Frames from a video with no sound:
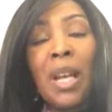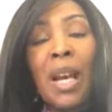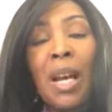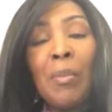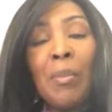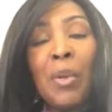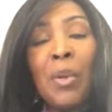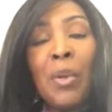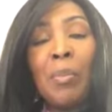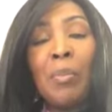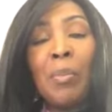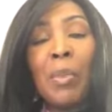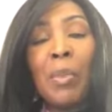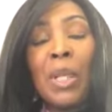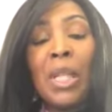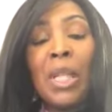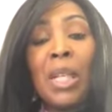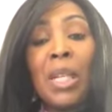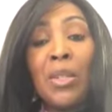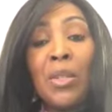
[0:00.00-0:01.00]
time or
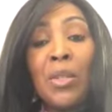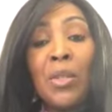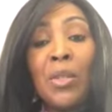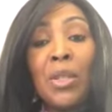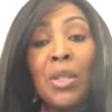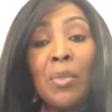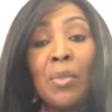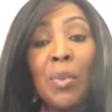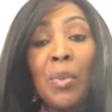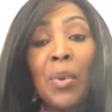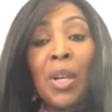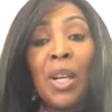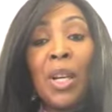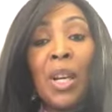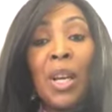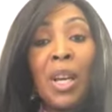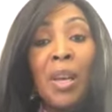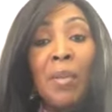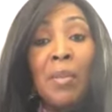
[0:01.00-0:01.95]
money into the sport